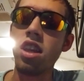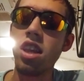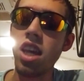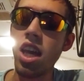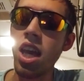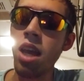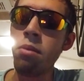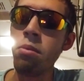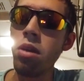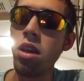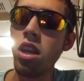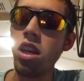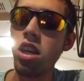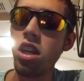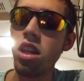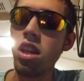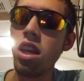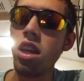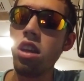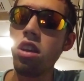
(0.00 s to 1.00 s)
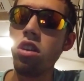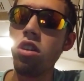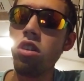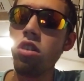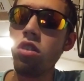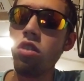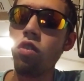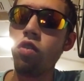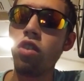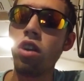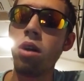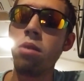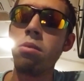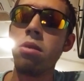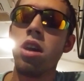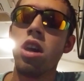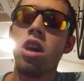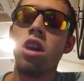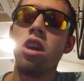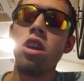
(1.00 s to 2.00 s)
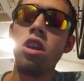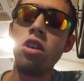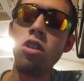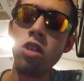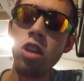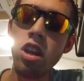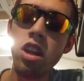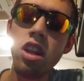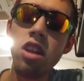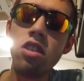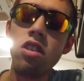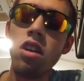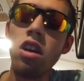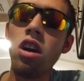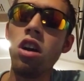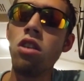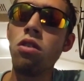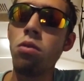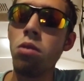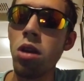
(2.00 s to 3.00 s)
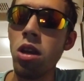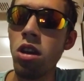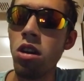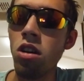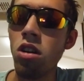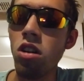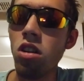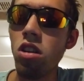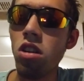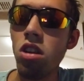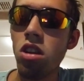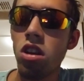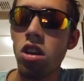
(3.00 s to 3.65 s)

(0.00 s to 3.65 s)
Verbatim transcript: game engine they use from Unity to Unreal,